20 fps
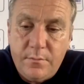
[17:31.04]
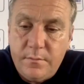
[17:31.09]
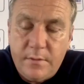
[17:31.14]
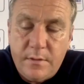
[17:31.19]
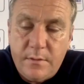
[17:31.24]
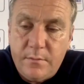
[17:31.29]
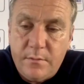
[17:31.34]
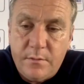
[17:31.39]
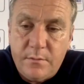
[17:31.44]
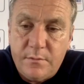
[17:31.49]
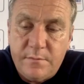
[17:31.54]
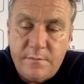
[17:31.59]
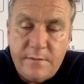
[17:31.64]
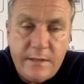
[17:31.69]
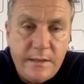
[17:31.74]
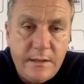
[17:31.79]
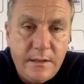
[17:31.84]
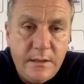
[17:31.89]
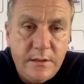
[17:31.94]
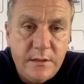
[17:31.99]
it was
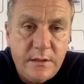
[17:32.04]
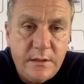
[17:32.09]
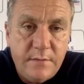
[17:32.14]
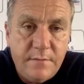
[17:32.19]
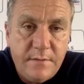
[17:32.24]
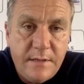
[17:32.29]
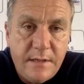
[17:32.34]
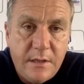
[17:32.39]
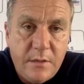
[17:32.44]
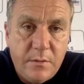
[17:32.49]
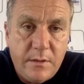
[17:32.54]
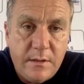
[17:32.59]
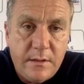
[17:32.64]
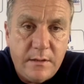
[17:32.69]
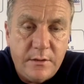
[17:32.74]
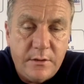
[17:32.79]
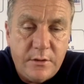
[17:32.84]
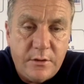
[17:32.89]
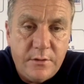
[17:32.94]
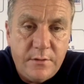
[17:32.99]
very easy and very
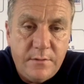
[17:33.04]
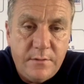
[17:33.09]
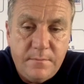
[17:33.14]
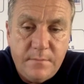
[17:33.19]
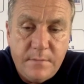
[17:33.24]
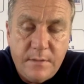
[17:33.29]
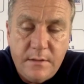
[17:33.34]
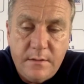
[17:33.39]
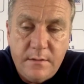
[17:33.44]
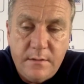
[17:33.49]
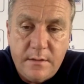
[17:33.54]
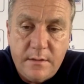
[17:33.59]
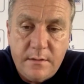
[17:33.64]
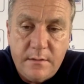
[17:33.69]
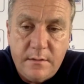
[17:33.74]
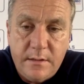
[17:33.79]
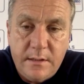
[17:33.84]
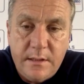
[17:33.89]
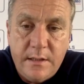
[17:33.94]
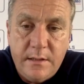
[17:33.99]
quickly done, and
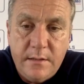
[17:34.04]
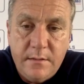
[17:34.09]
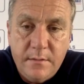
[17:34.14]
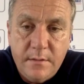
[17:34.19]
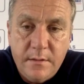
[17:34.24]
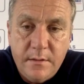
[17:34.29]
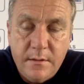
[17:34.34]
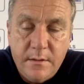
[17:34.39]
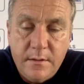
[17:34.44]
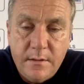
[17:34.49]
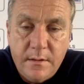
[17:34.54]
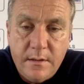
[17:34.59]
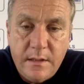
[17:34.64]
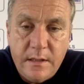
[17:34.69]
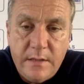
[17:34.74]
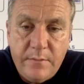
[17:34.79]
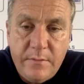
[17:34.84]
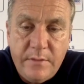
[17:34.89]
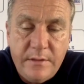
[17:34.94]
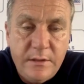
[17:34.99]
Lee
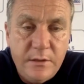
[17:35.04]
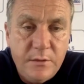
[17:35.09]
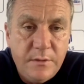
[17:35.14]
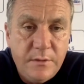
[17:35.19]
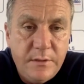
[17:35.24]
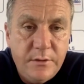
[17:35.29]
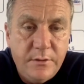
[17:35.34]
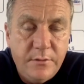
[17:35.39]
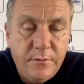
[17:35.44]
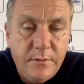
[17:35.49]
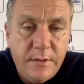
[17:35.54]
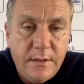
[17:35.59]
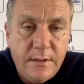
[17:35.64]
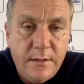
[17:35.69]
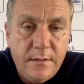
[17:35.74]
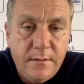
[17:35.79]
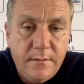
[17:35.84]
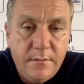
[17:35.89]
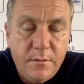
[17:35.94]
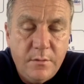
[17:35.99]
made his way down
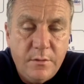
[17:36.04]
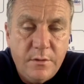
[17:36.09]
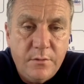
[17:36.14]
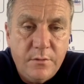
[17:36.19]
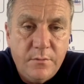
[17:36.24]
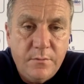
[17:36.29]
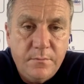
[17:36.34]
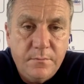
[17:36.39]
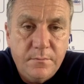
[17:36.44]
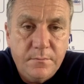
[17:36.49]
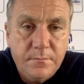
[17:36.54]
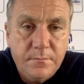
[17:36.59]
to the world.